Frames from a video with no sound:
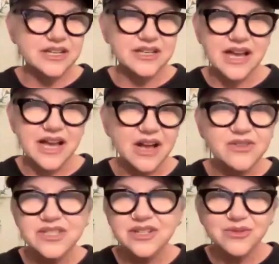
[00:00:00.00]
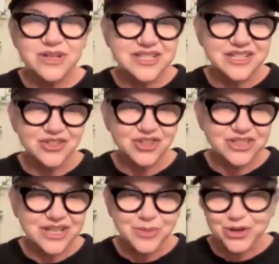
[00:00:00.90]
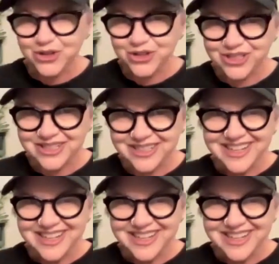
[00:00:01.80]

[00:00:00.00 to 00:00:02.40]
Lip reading: a house in a residential neighborhood.